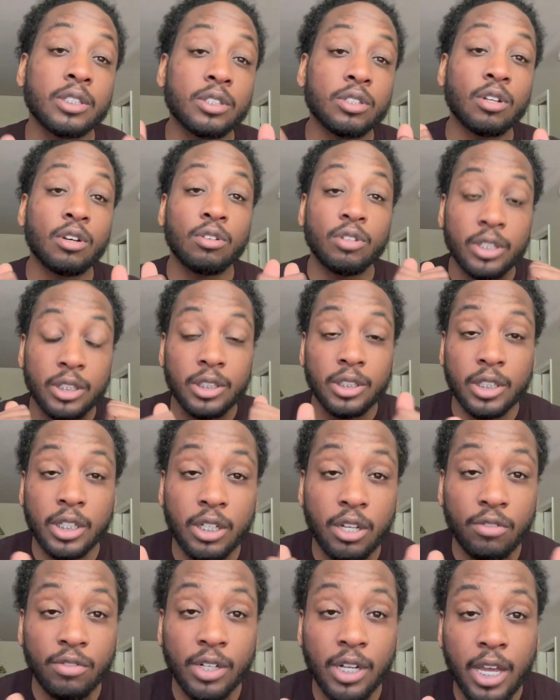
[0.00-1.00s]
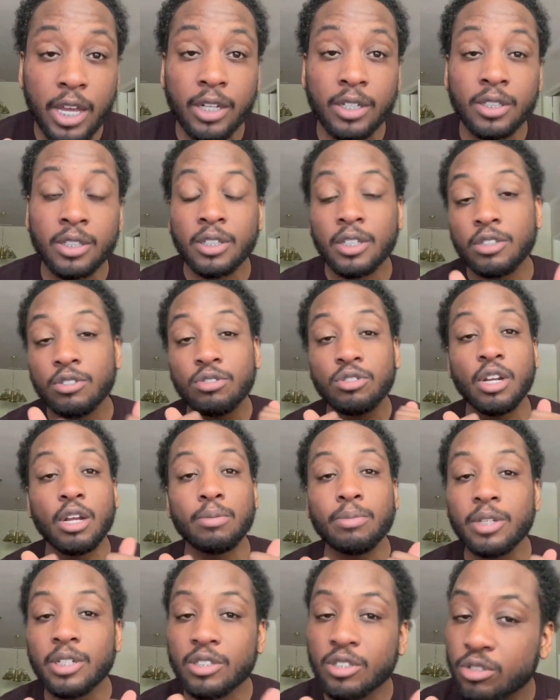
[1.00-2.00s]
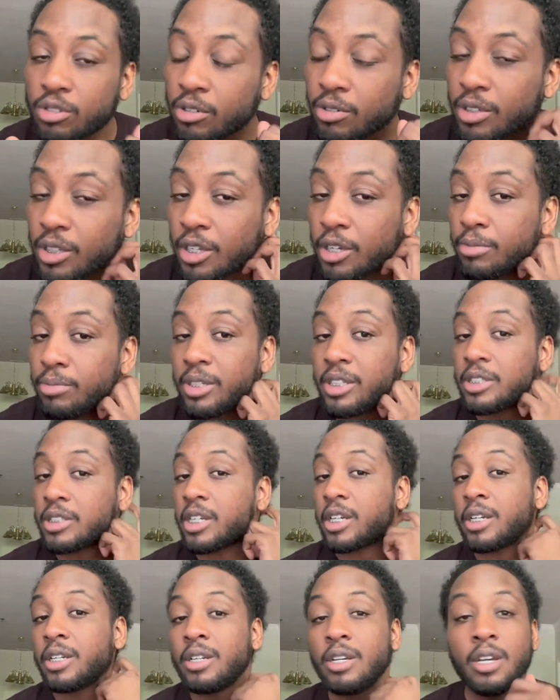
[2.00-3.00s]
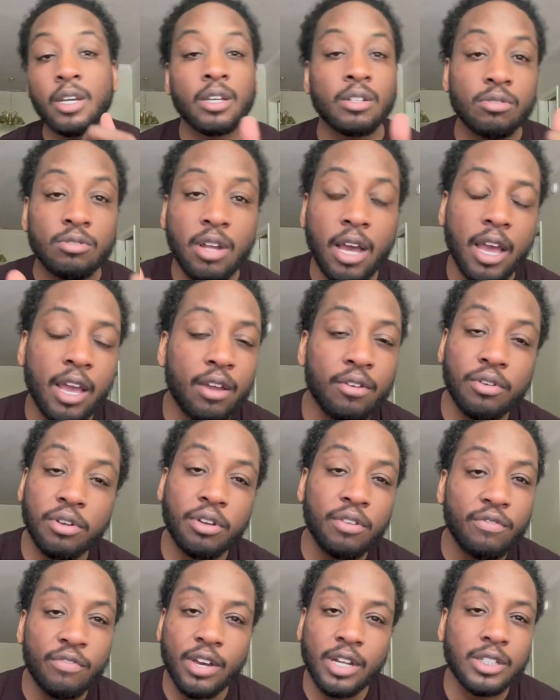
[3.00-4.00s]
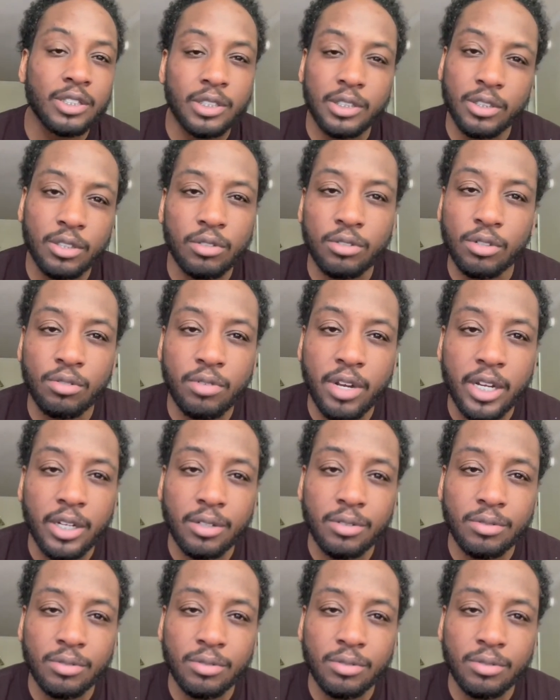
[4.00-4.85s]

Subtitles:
So in the city of Atlanta, and you're trying to be a strip club DJ, you're not having any felonies on your record.